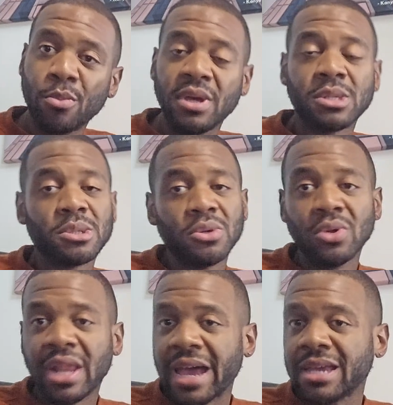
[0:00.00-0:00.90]
Make sure you
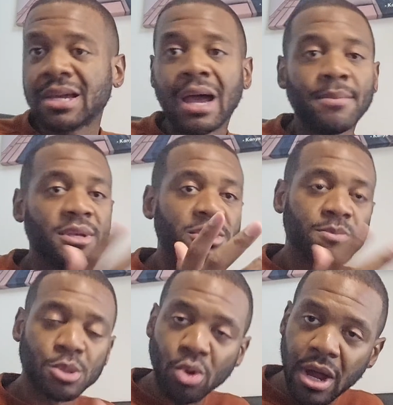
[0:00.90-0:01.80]
like, comment,
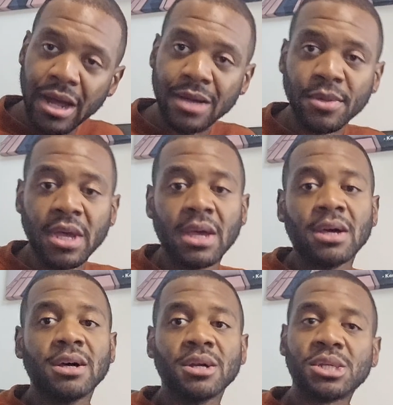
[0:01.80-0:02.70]
subscribe,
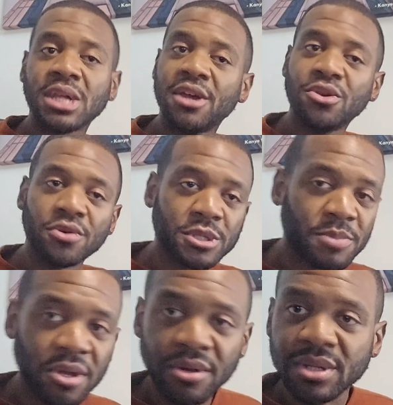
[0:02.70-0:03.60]
share your
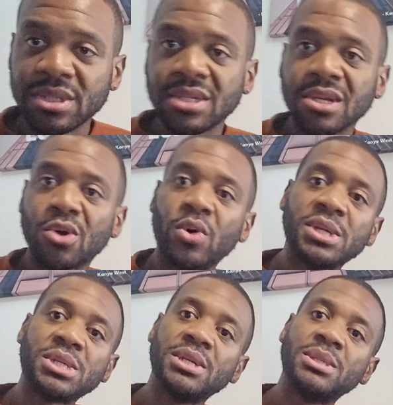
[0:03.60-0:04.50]
experiences and
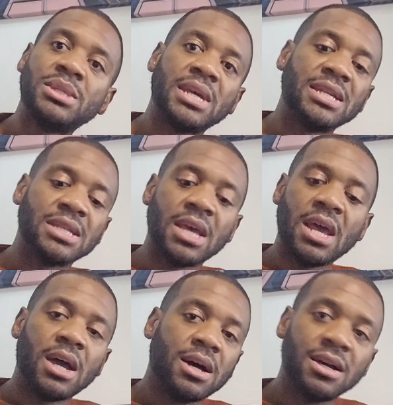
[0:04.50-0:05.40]
questions, and
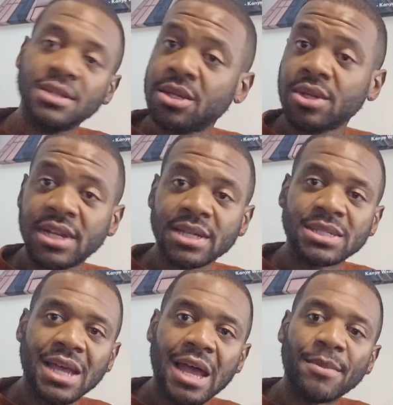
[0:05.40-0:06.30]
until the next
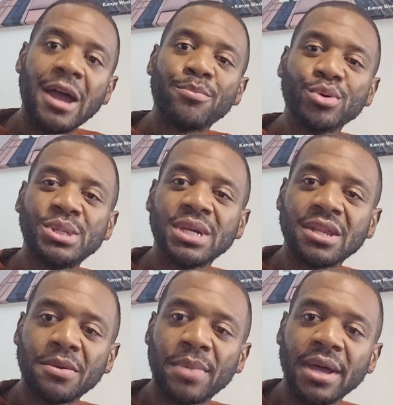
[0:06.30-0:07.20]
time, I appreciate
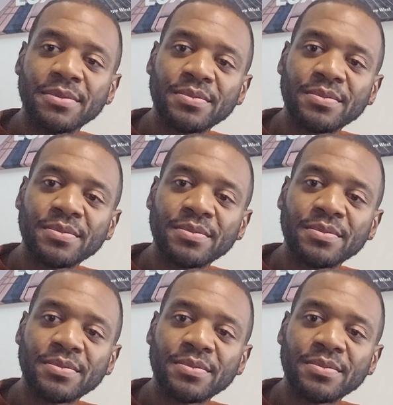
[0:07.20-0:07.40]
it. Bye.